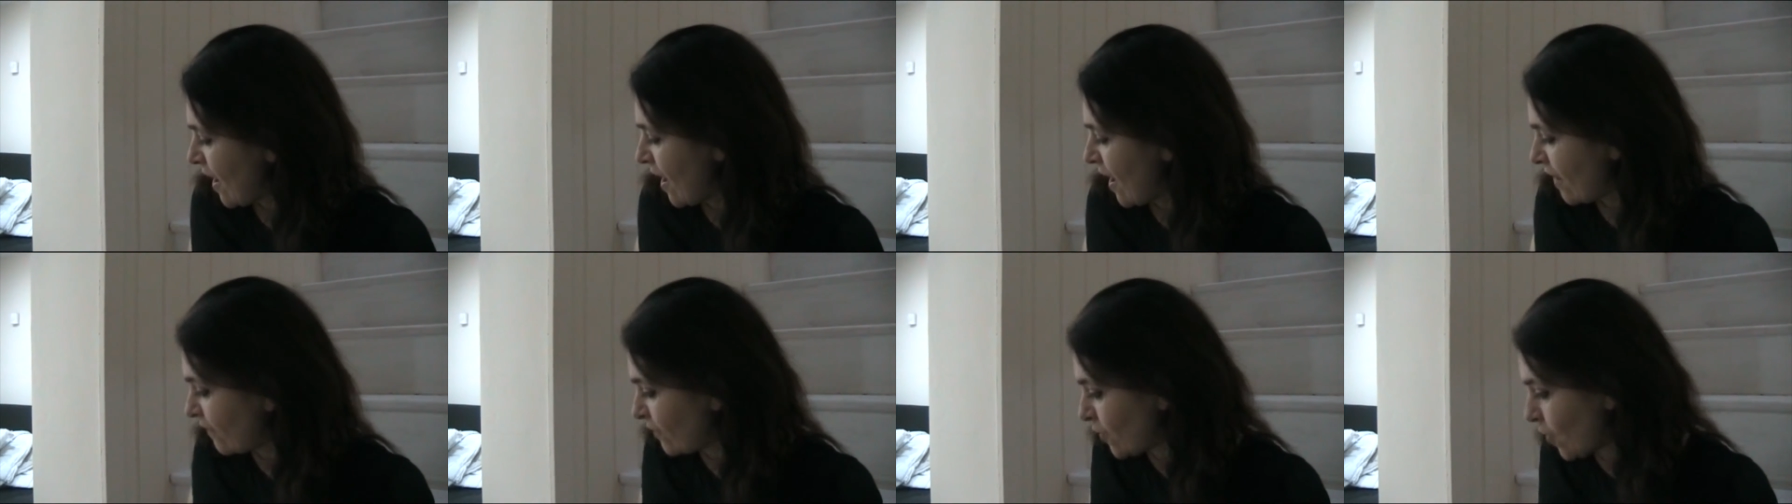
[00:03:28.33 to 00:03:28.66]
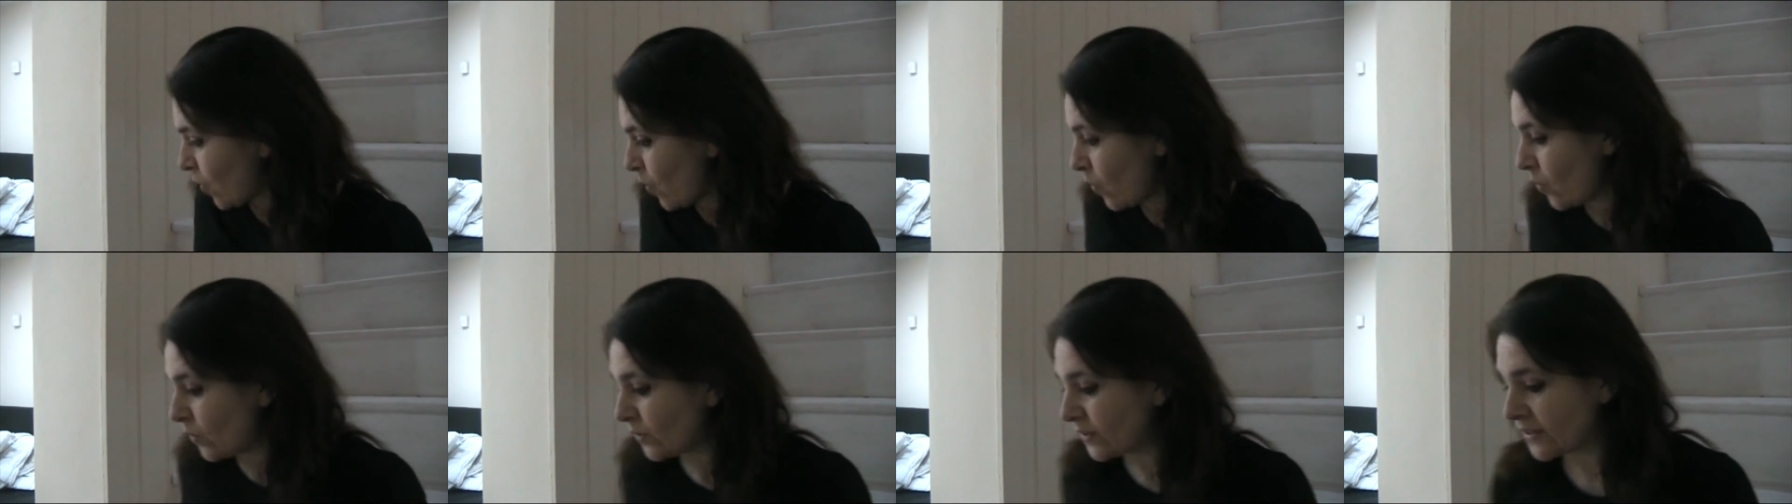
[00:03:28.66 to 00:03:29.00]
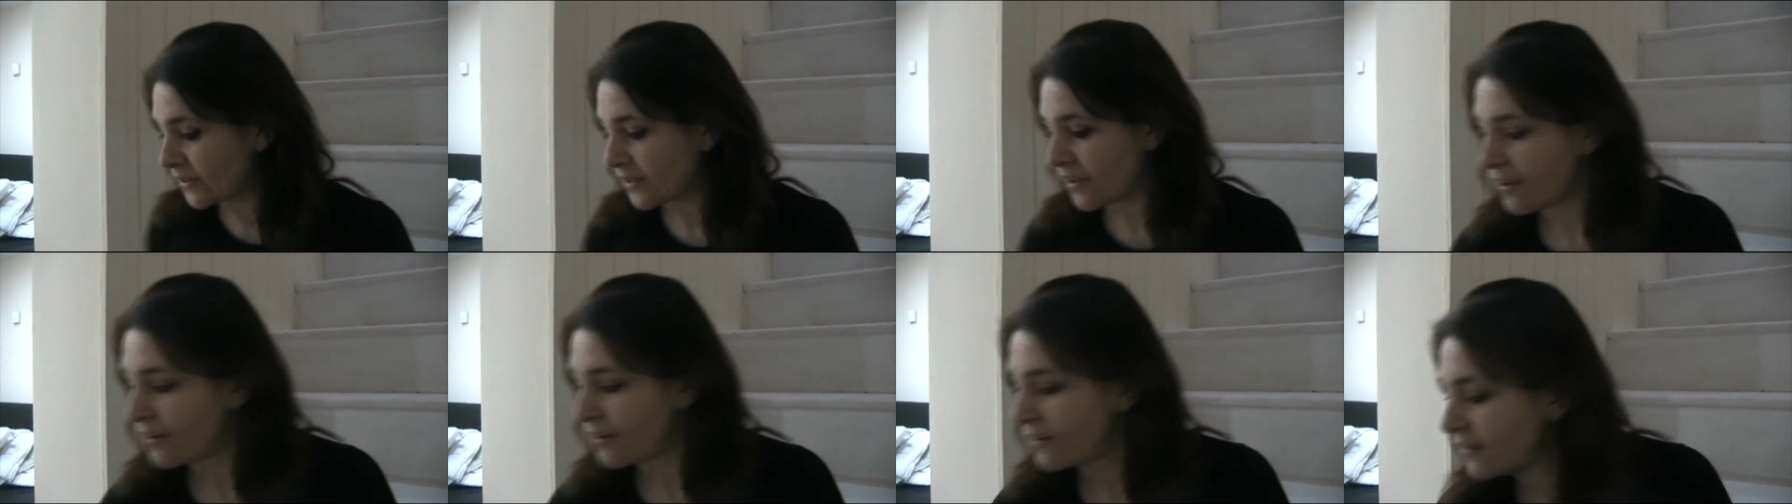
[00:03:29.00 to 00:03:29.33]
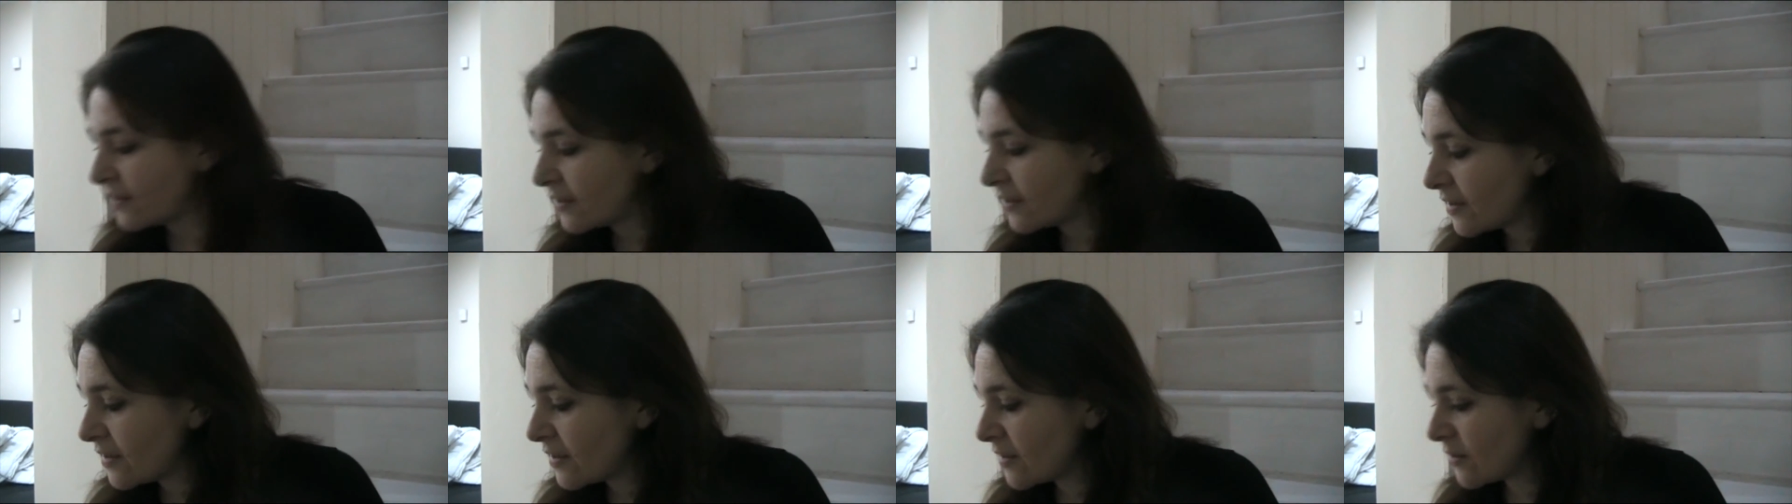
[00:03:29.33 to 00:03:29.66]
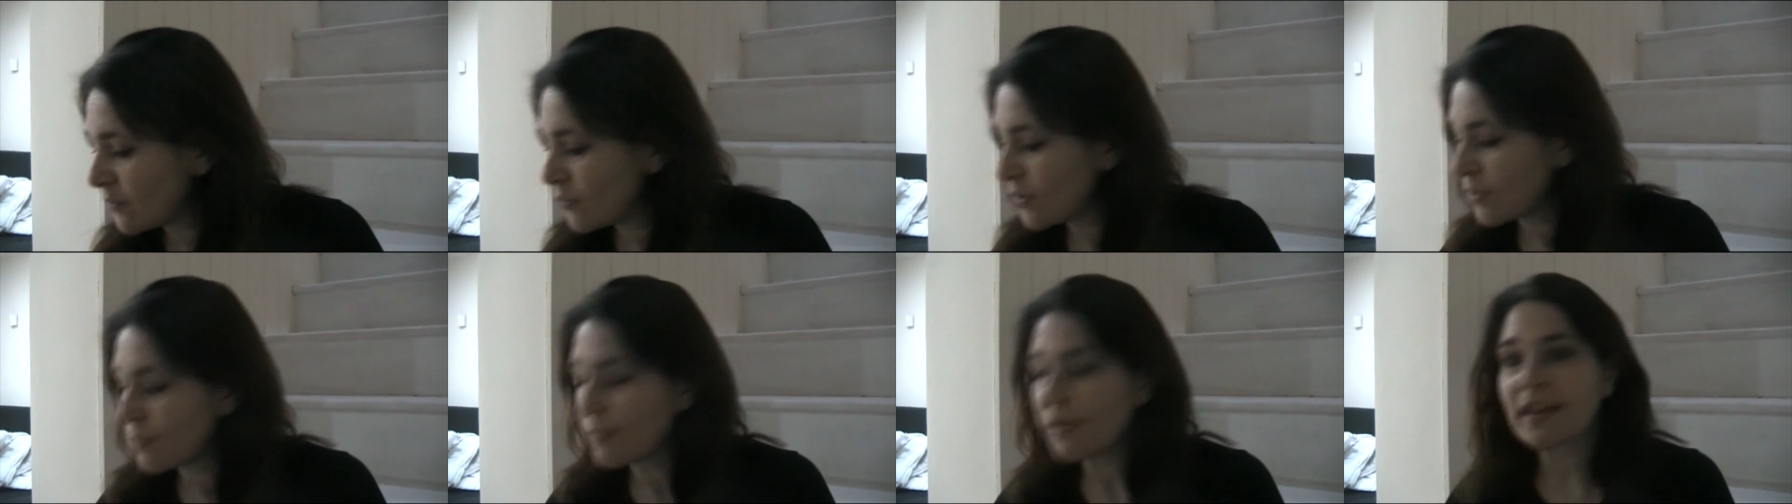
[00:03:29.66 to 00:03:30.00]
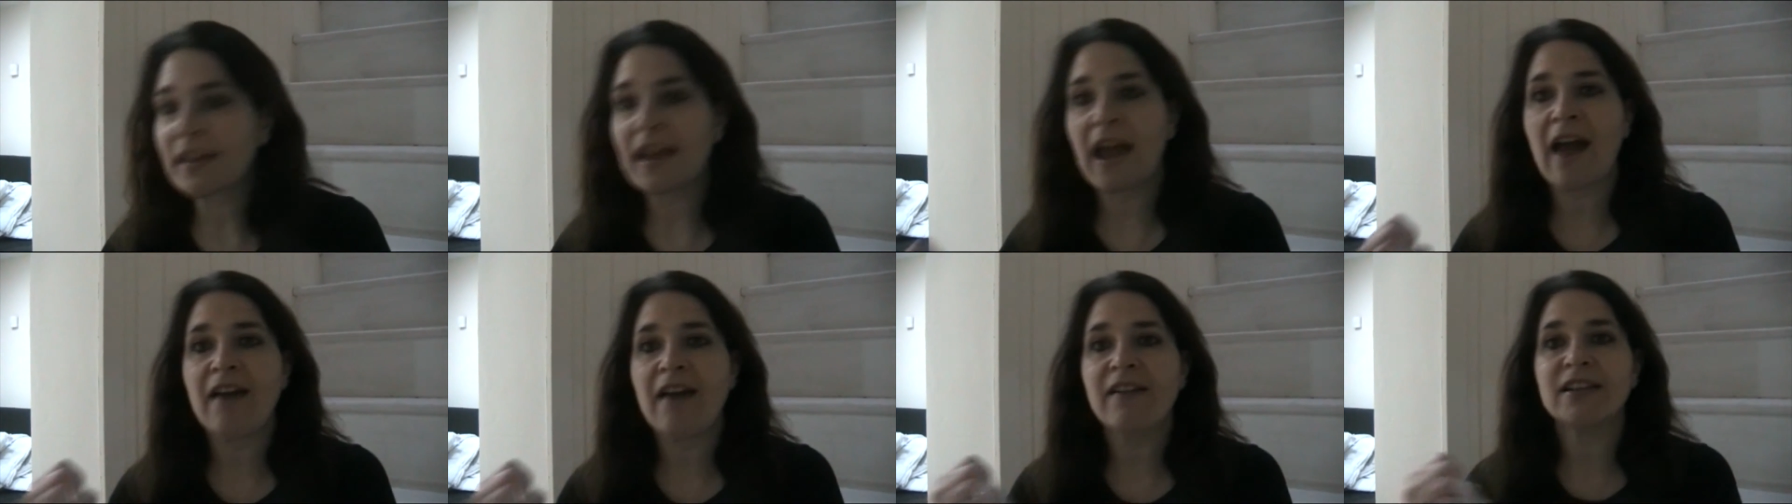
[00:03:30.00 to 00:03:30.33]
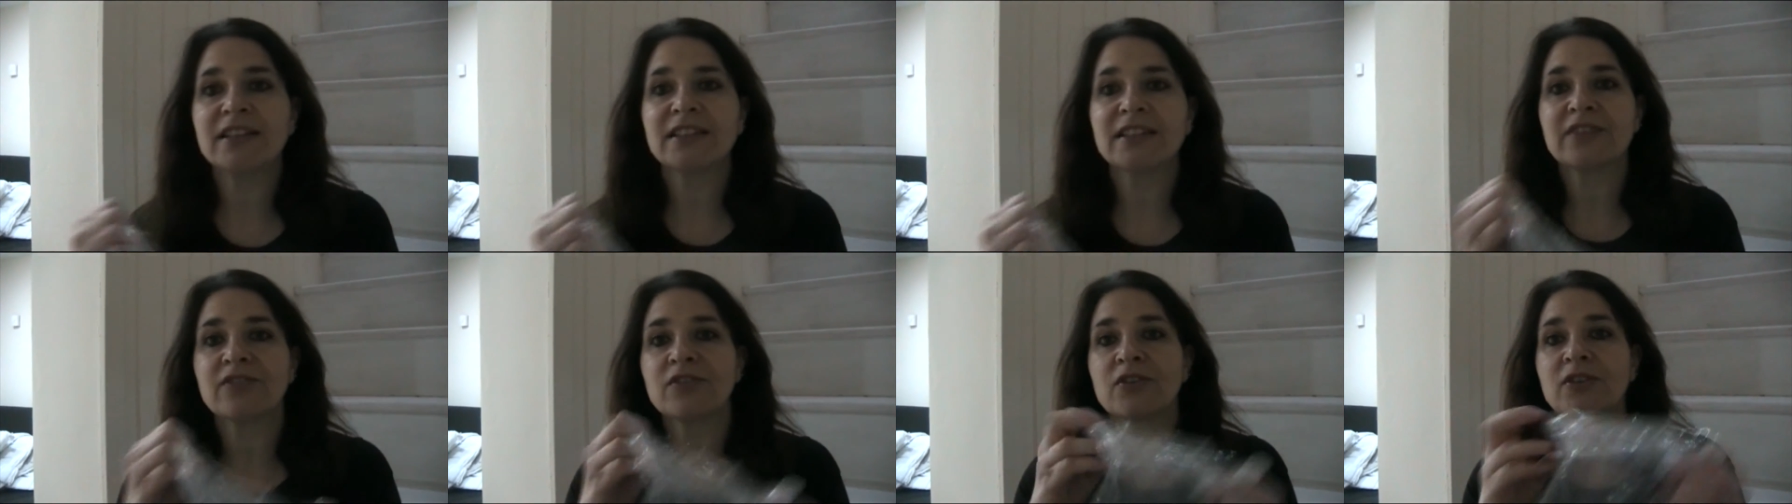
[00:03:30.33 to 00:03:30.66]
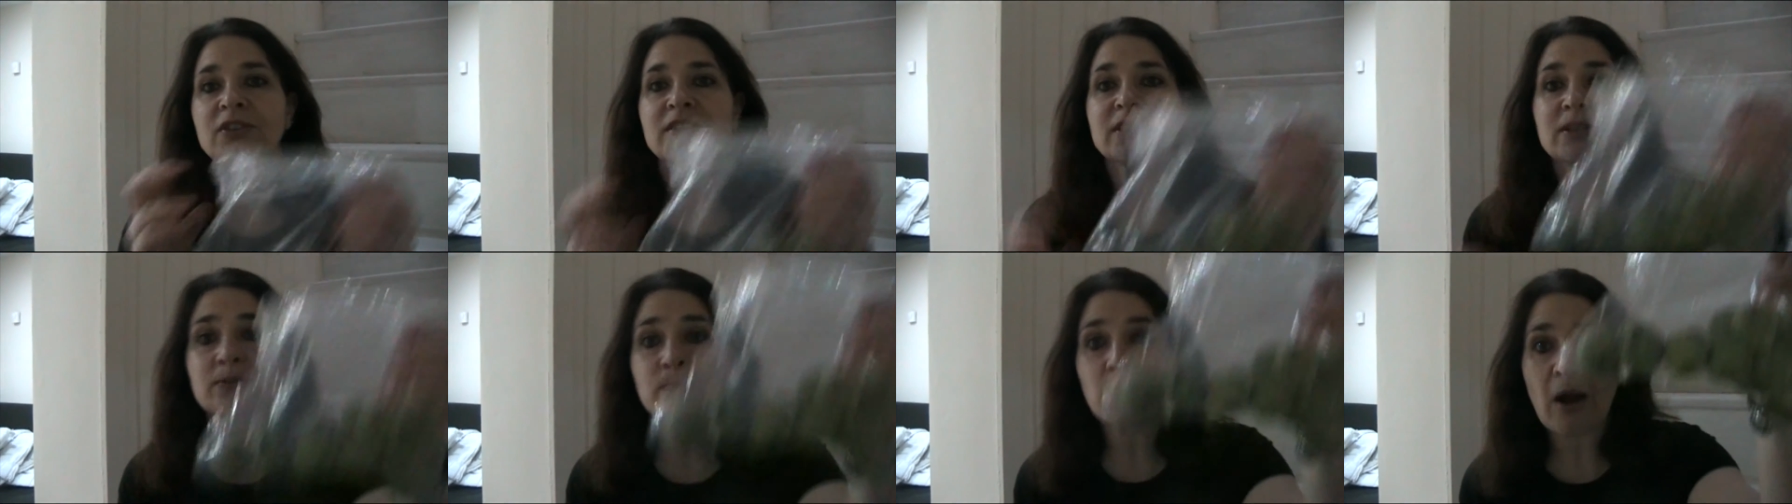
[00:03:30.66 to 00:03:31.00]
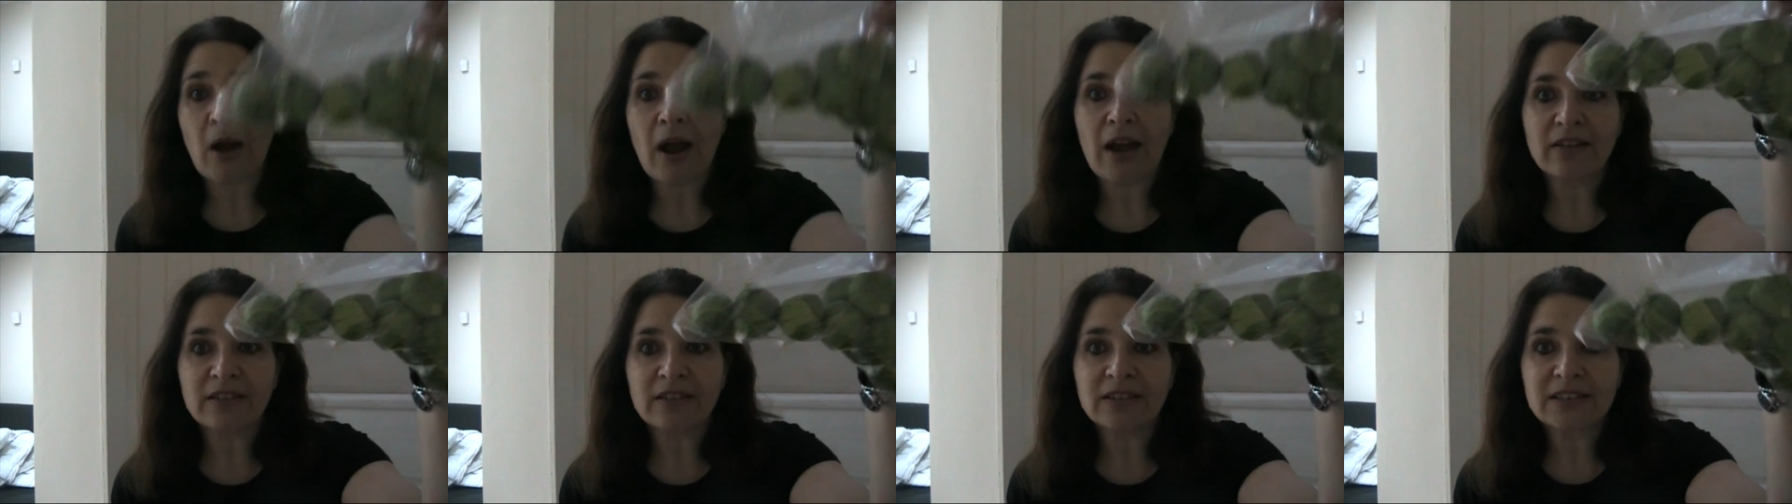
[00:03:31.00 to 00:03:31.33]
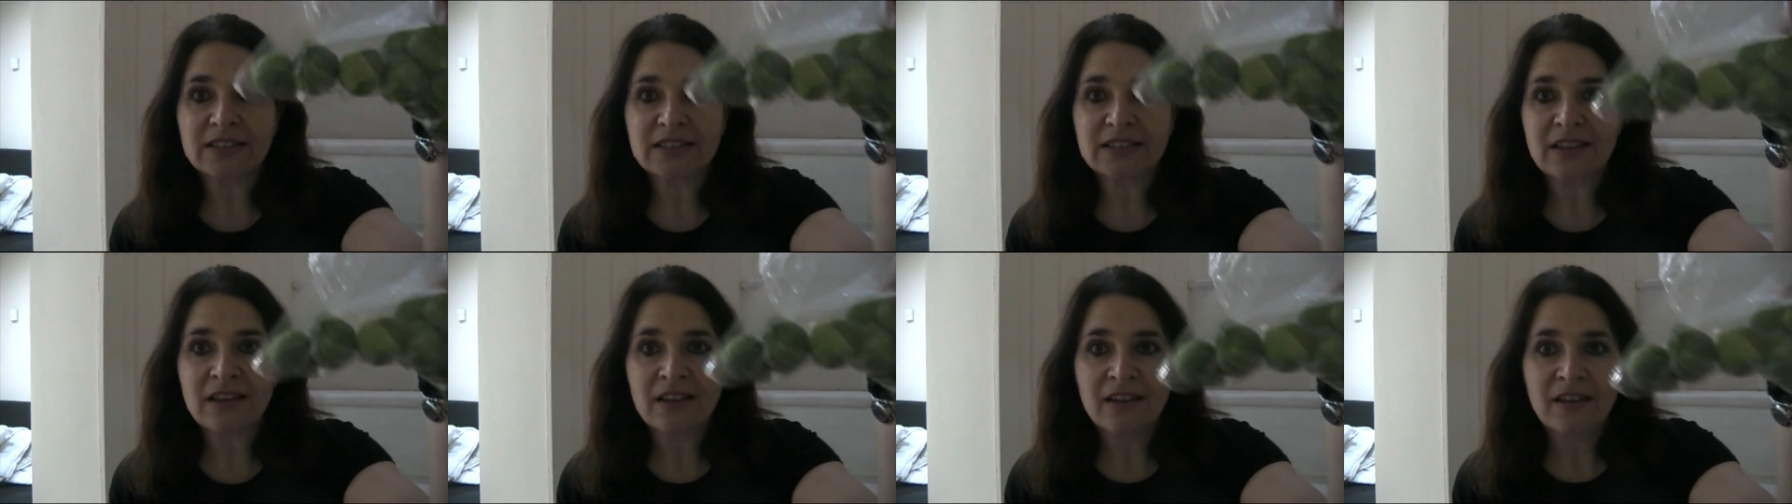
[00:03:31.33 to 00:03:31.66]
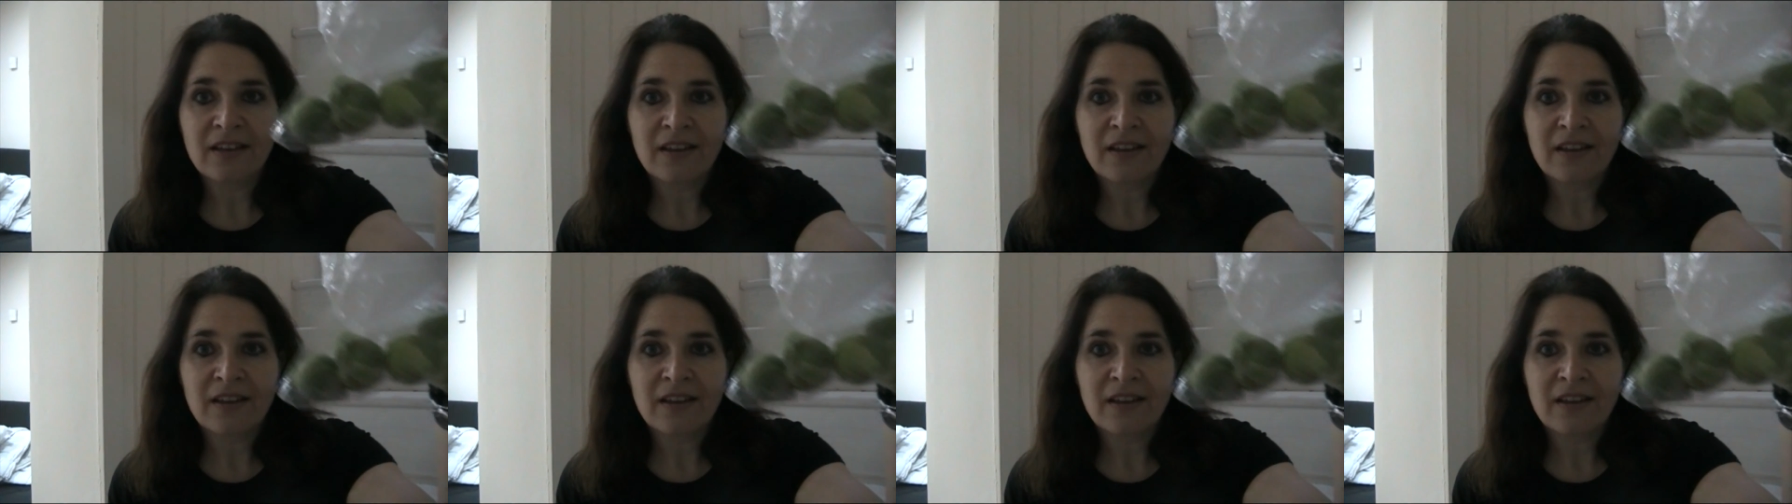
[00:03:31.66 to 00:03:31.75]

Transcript: I've also, with my carrots, I've got sprouts.